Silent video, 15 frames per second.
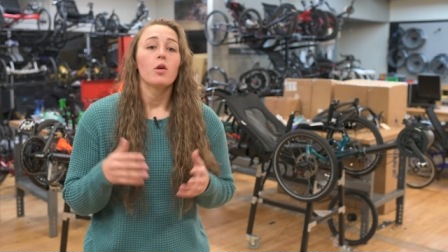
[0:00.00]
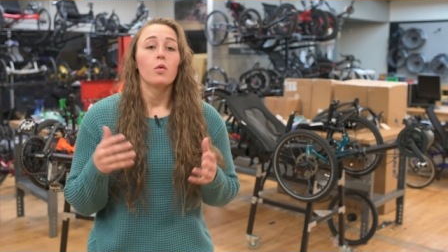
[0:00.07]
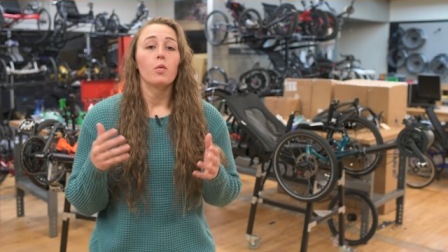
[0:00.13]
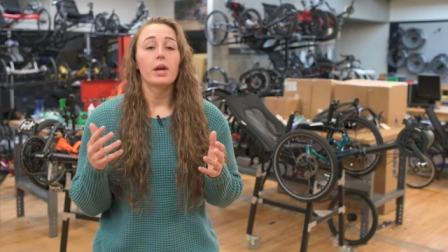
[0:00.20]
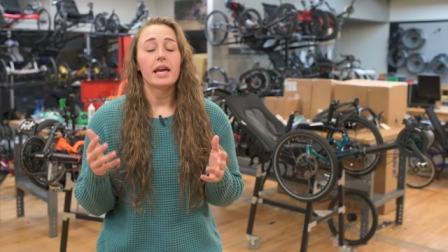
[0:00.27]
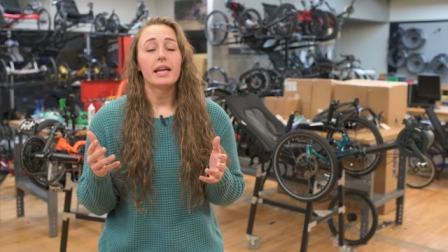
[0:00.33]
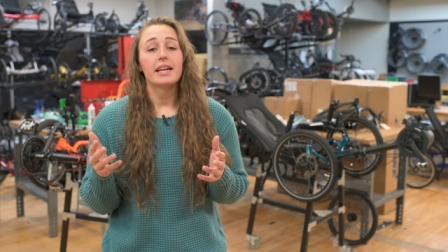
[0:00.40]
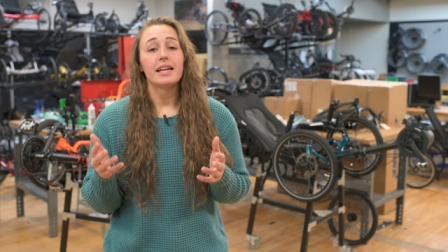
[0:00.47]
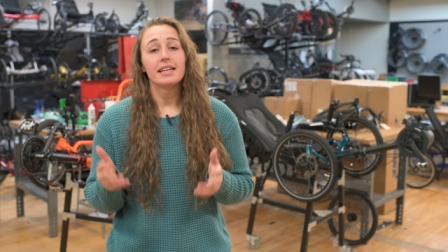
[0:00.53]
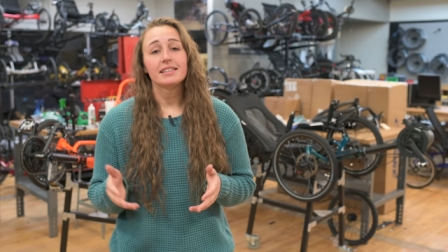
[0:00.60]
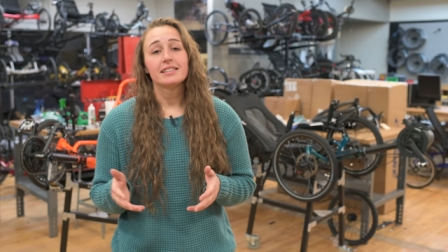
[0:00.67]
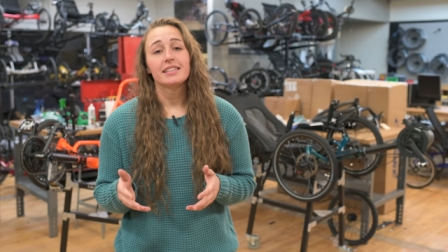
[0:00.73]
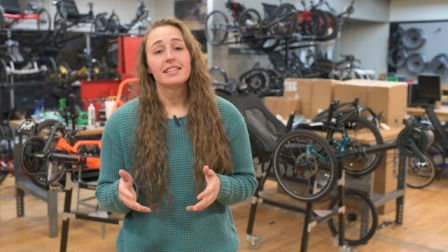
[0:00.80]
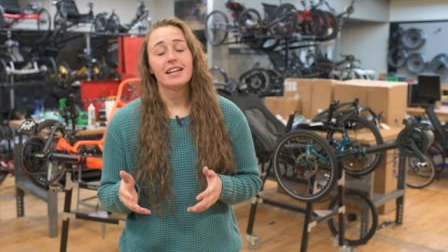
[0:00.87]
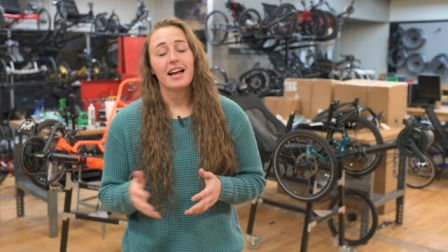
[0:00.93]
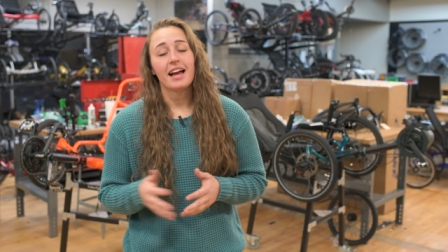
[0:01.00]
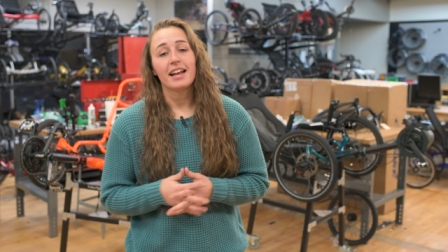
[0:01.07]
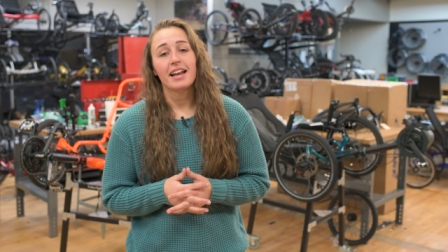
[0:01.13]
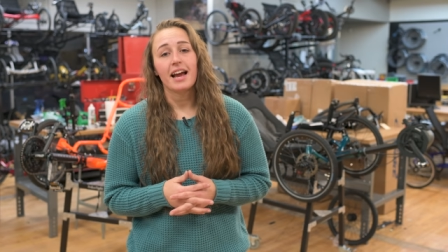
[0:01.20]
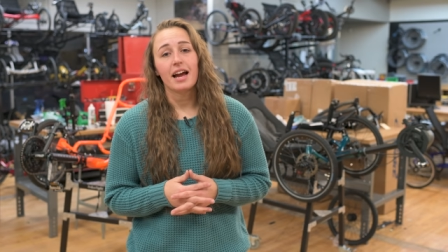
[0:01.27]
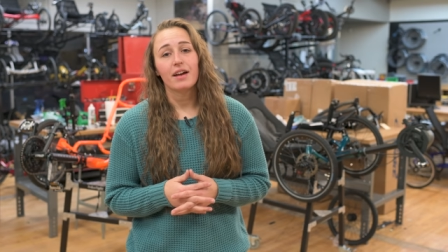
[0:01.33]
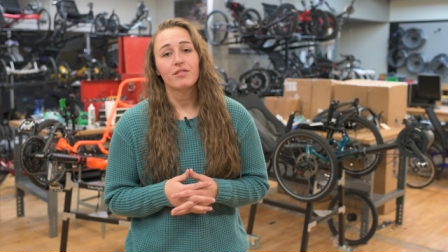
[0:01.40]
we had hinted
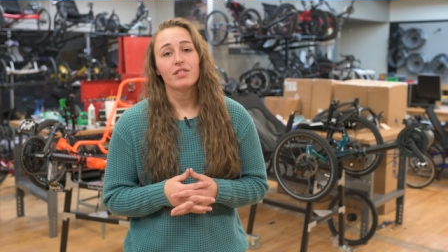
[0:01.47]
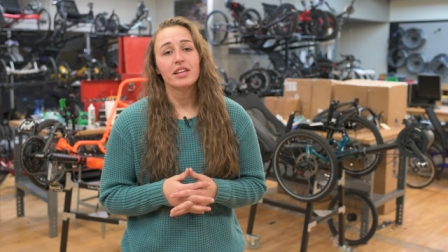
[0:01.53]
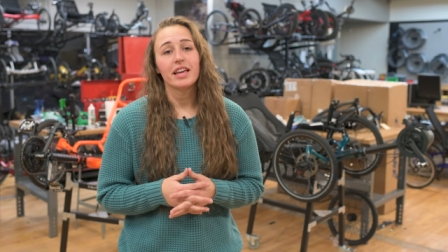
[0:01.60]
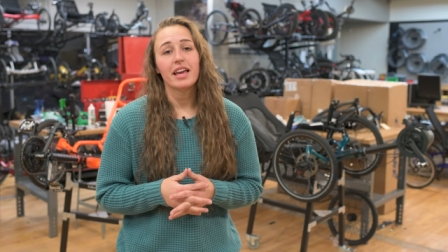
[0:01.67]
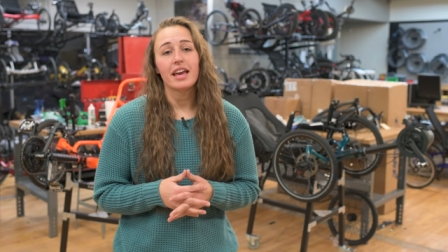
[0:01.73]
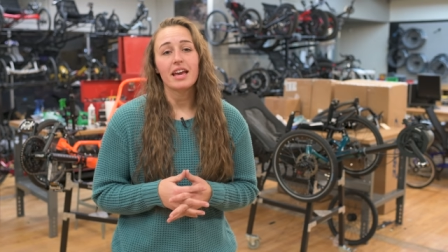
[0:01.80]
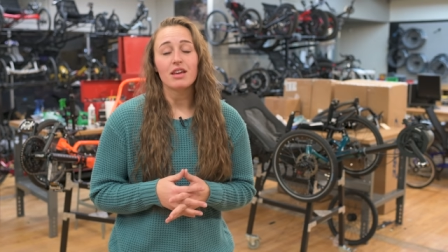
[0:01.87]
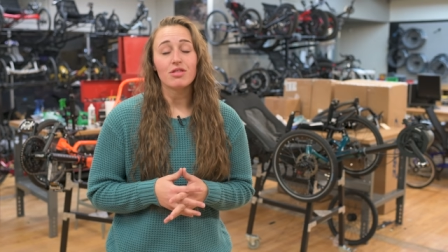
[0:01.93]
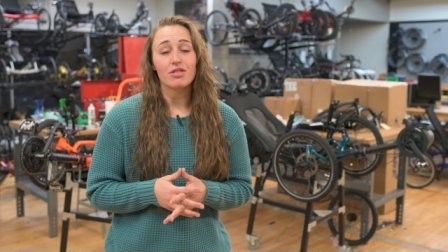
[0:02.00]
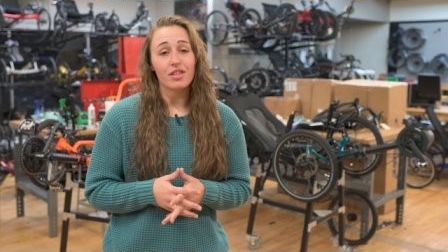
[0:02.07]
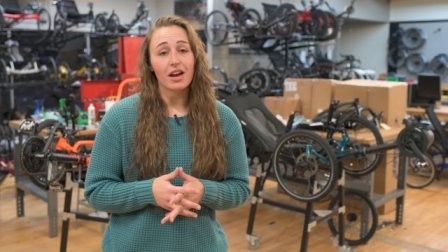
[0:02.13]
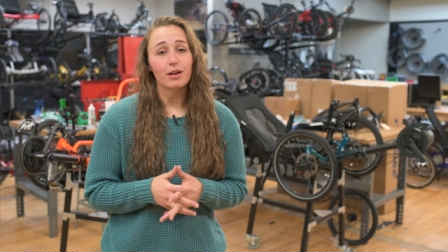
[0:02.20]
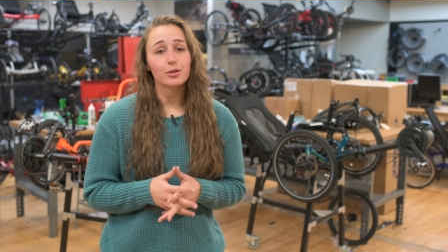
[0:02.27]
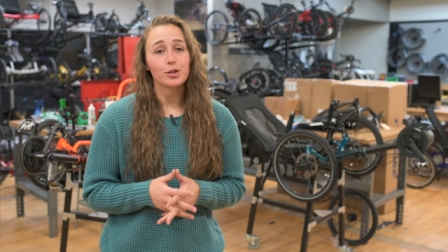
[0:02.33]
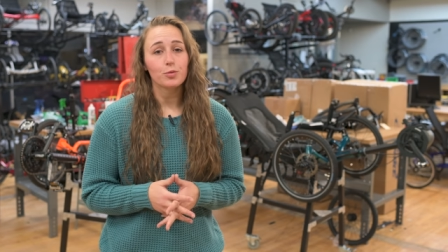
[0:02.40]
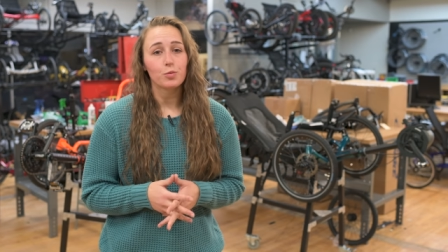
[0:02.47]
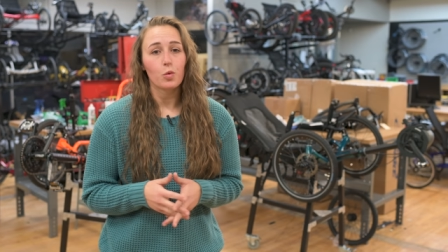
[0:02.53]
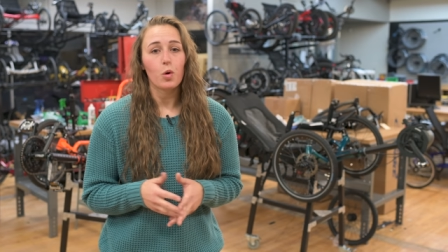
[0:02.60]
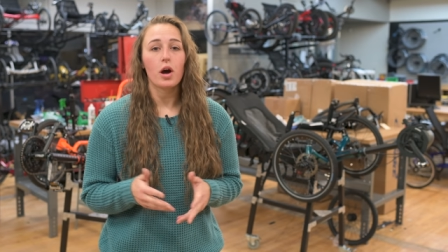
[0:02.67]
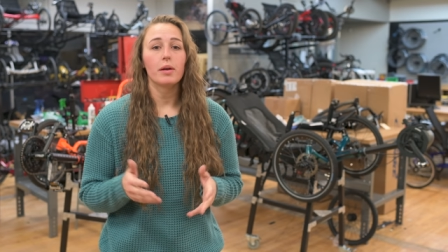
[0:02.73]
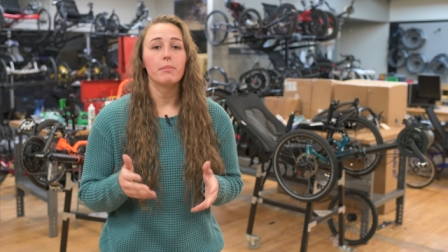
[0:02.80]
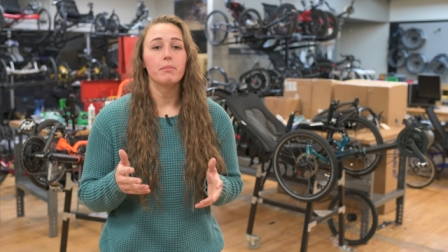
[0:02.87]
at having a
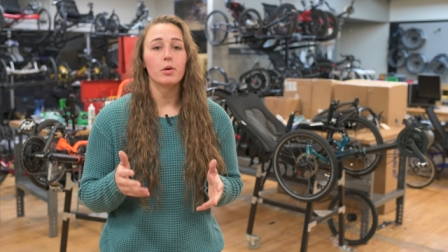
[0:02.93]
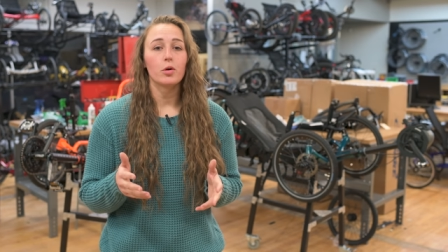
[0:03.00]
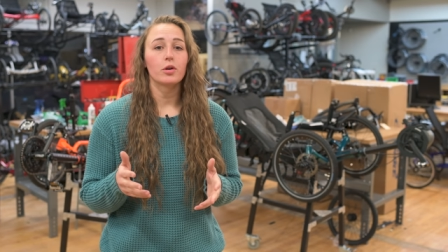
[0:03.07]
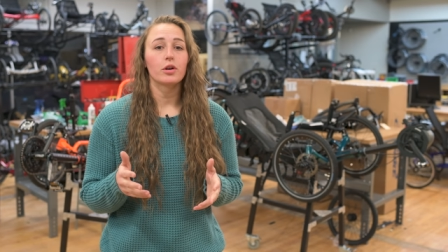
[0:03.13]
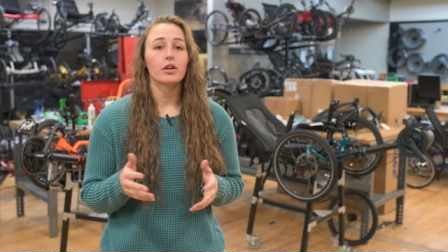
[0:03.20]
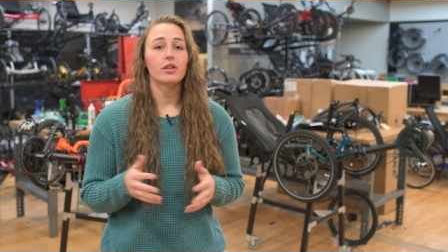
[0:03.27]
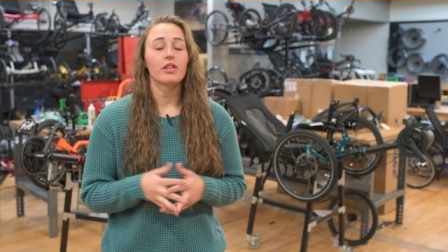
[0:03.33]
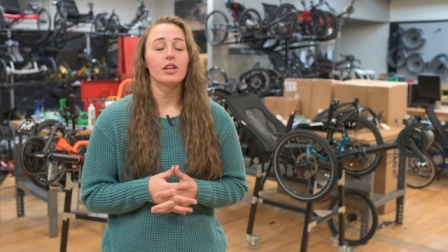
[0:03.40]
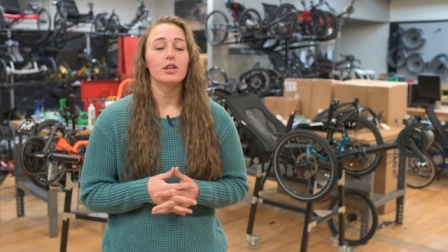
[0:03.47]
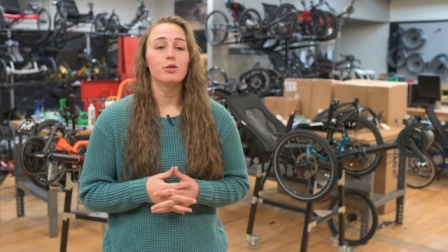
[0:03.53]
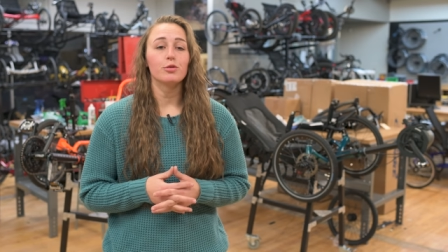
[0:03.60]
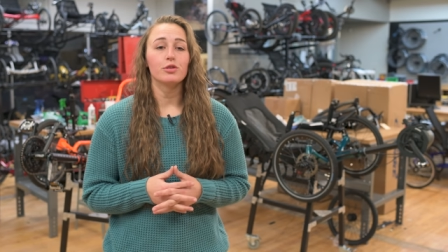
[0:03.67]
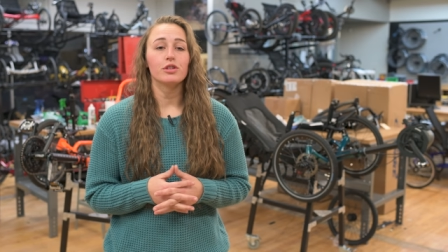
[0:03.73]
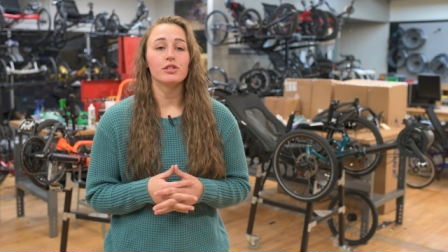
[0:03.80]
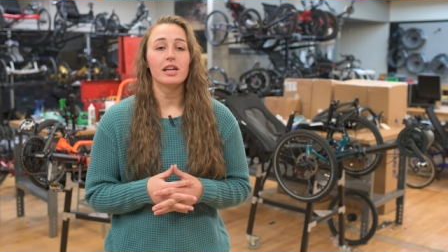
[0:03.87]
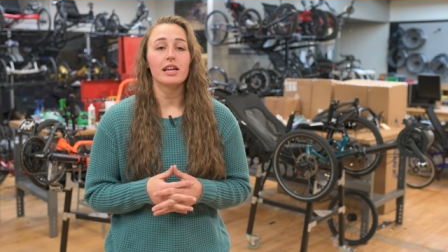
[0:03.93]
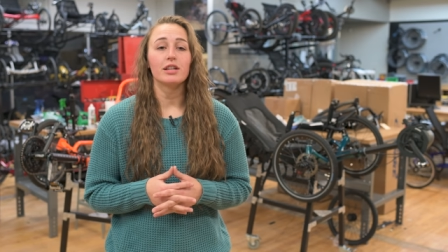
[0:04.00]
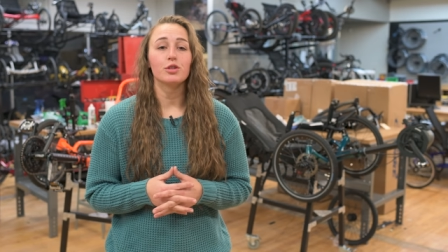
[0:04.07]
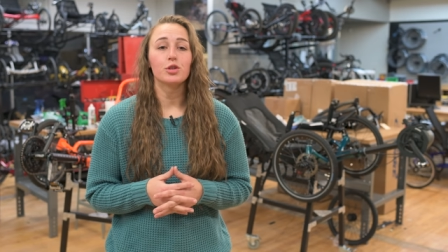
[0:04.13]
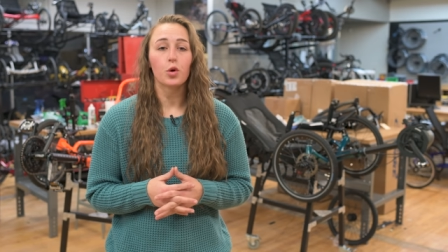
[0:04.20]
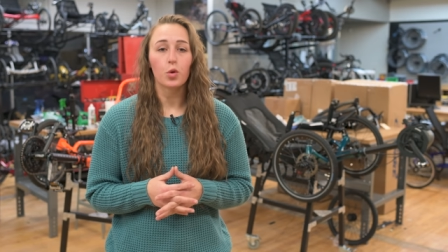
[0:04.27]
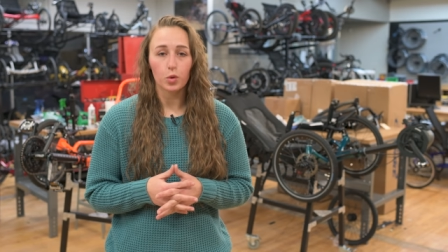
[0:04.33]
1,000-watt motor that uses a
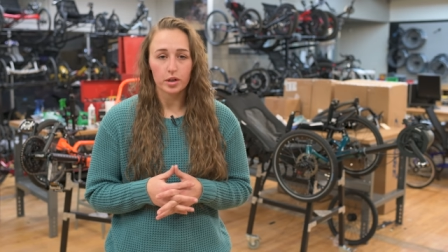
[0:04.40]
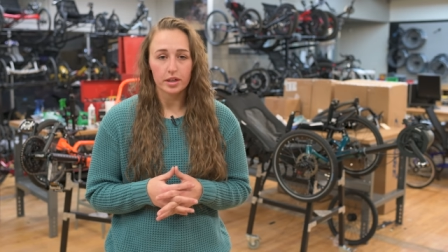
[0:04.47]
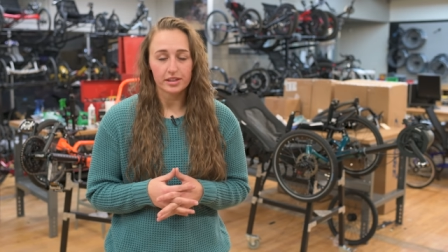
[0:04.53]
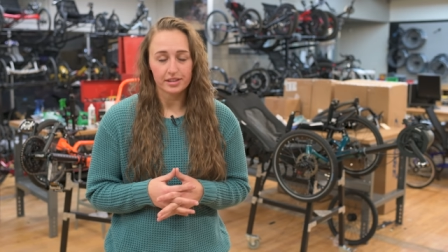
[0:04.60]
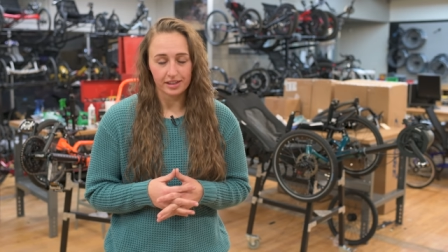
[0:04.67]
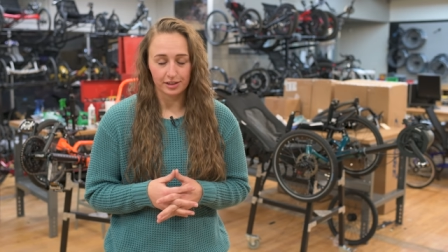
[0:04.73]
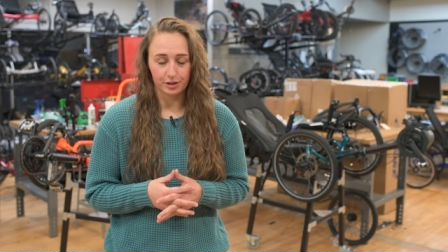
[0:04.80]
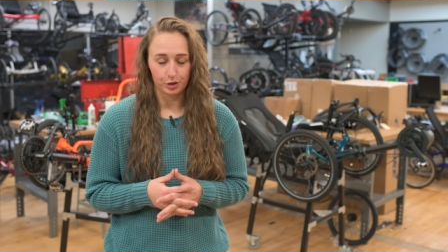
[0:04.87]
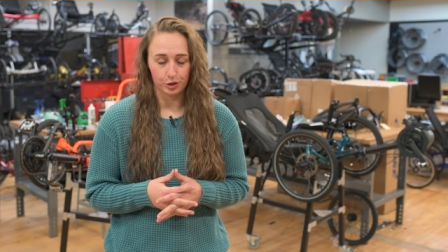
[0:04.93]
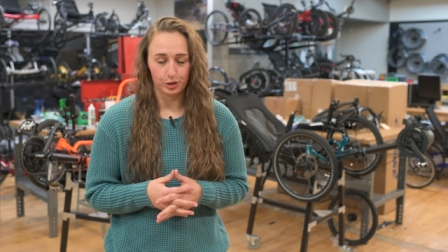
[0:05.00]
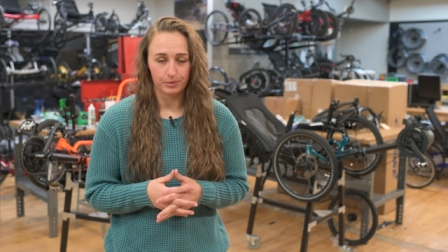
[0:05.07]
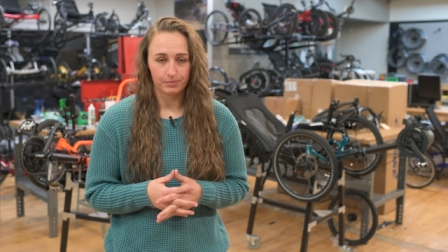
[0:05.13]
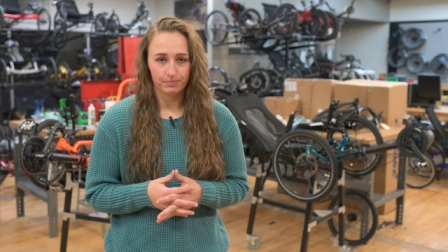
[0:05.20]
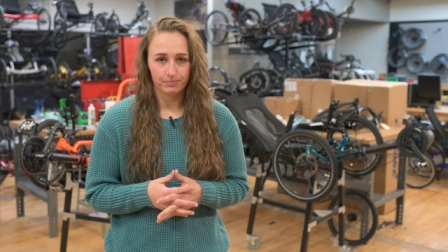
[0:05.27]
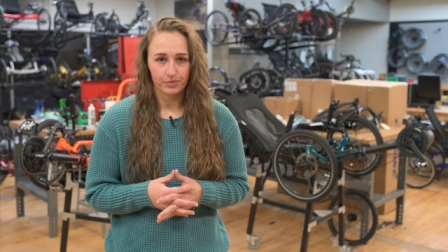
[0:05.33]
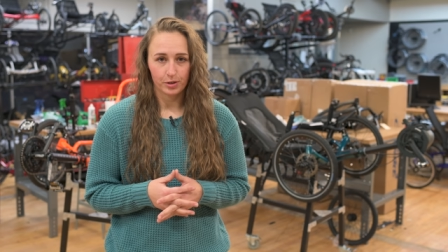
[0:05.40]
torque sensor.